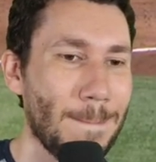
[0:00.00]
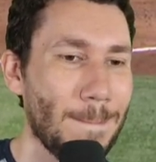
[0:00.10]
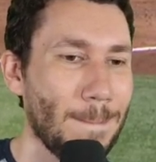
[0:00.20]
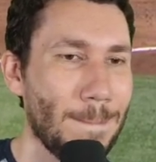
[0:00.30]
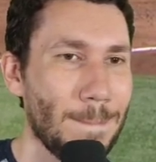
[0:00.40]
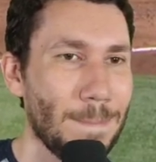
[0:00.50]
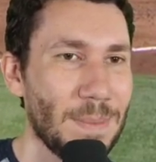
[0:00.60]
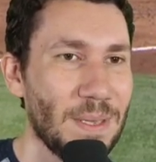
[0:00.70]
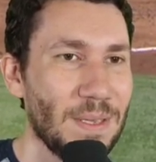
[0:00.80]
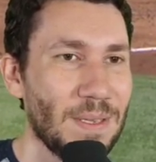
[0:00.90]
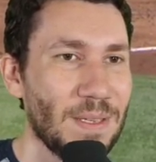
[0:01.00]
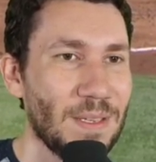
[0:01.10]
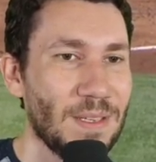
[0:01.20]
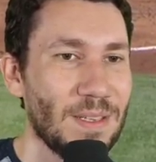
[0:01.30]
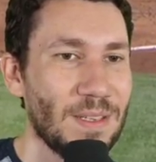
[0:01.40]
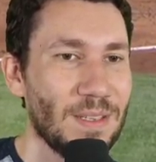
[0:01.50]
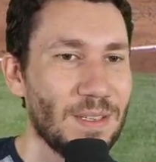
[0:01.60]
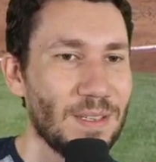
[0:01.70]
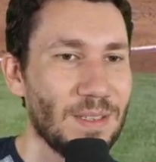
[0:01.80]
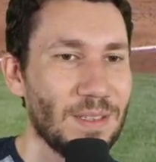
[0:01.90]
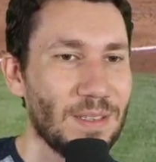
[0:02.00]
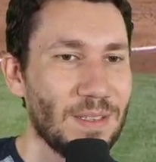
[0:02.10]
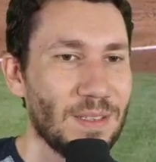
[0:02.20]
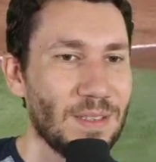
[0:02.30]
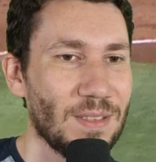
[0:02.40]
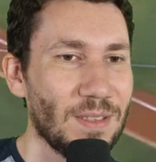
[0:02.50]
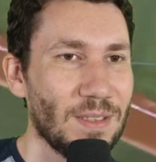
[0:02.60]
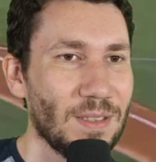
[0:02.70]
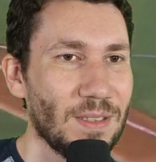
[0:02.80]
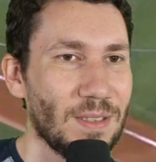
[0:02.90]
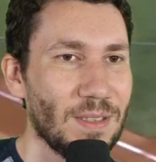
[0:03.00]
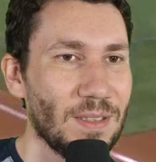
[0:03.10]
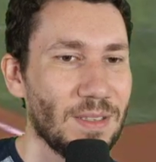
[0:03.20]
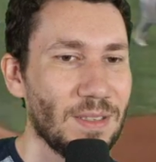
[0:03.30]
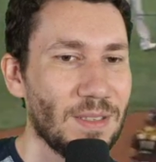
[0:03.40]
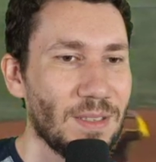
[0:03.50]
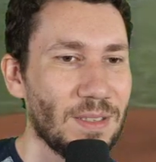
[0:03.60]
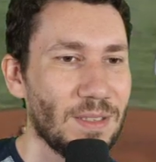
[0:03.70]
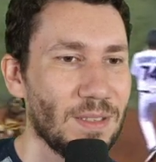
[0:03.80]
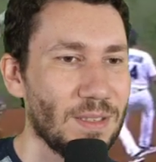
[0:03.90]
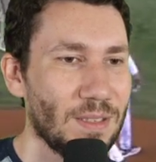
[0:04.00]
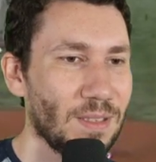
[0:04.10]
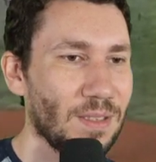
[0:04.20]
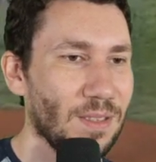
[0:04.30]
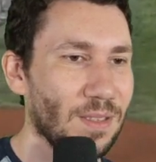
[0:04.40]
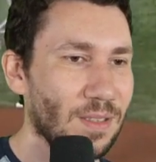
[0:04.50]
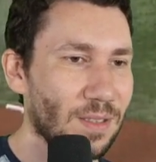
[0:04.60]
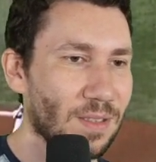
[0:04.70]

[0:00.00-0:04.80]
No one is speaking in this clip.